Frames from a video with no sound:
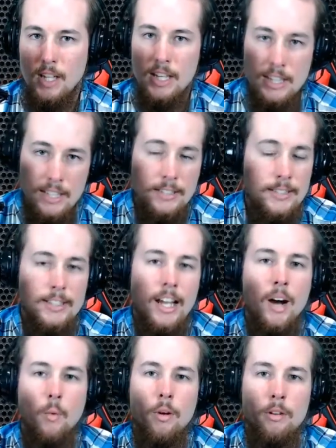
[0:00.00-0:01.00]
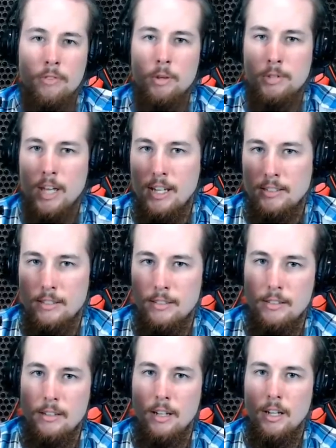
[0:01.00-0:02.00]
This is not one of those
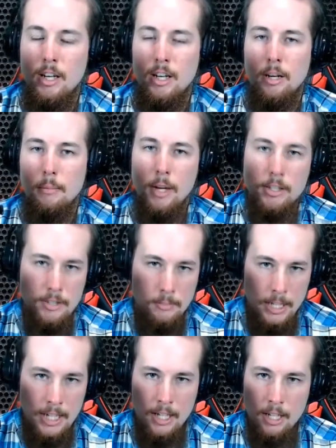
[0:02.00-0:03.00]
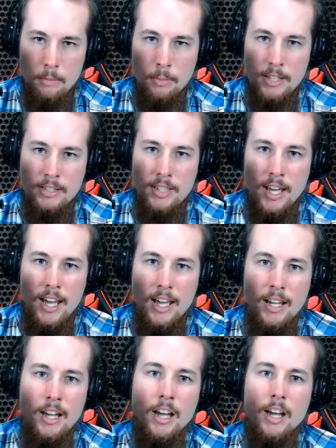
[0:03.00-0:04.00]
cases because the media had been
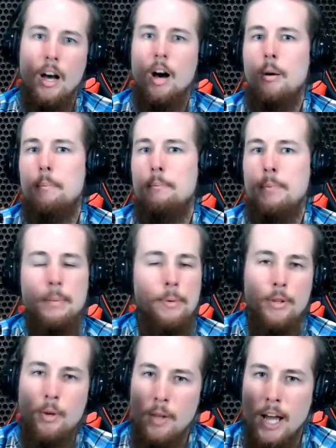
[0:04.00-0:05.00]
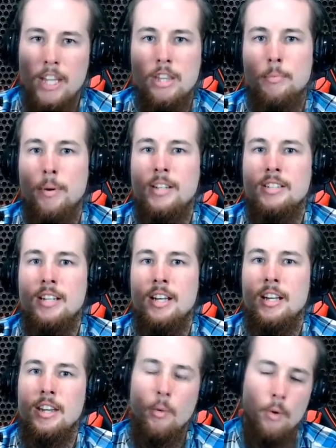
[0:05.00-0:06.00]
saying, "Oh, people don't like the
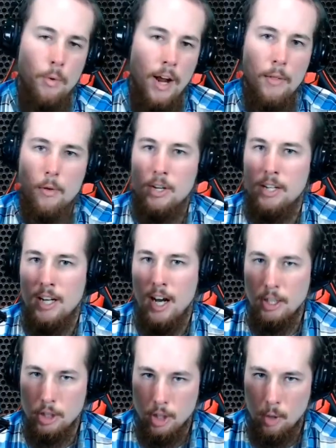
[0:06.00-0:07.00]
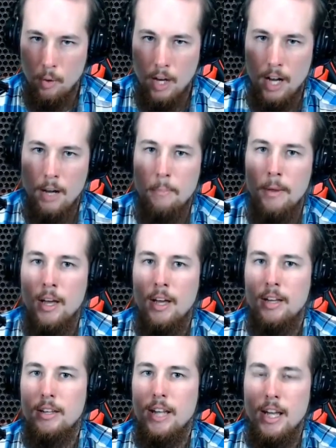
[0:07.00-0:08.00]
president. They would rather he not show up.
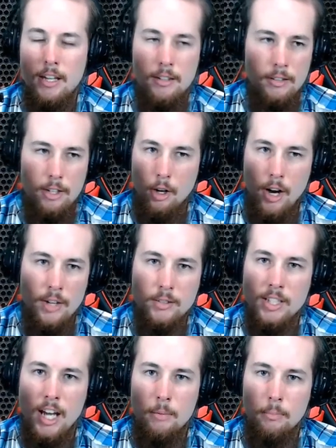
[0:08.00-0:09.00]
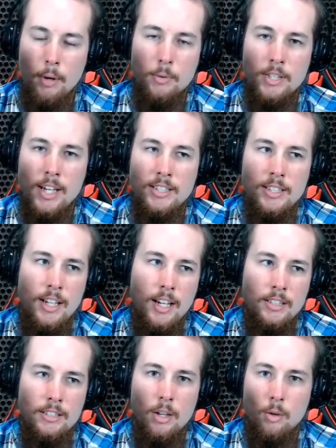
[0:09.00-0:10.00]
They they're outside protesting."
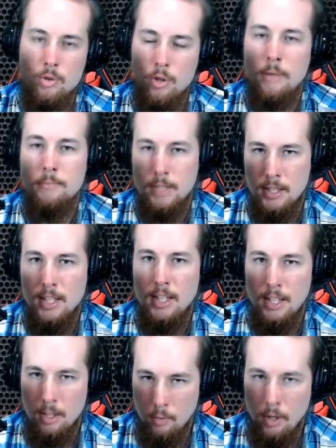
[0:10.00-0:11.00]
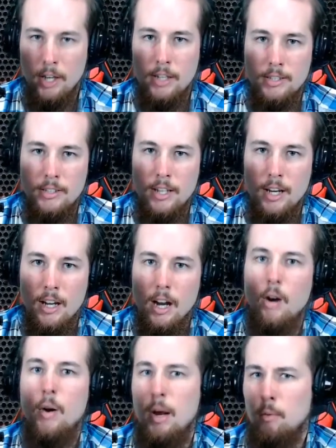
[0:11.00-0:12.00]
And so Trump's thinking was,
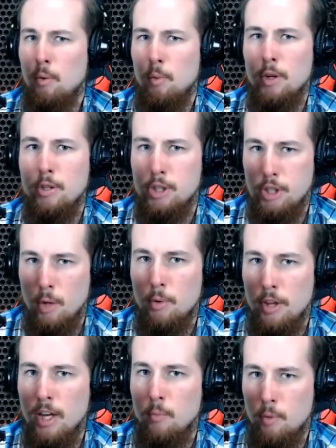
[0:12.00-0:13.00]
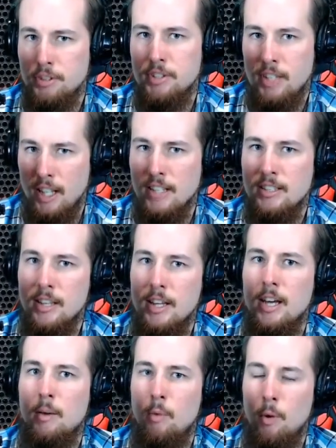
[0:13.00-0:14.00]
"All right, well we'll show them. We'll stick it to
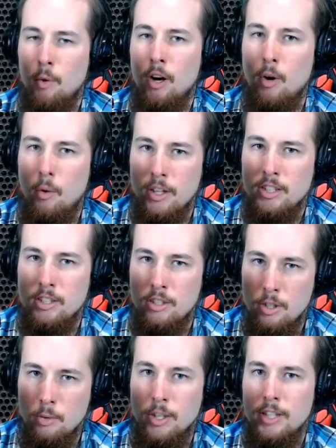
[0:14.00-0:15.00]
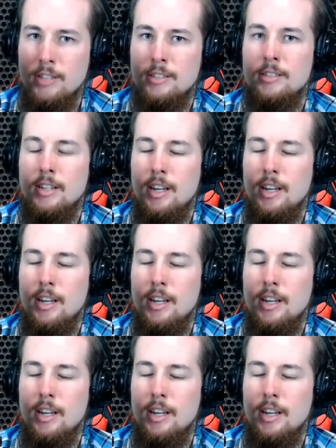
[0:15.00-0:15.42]
them. What we're going to do is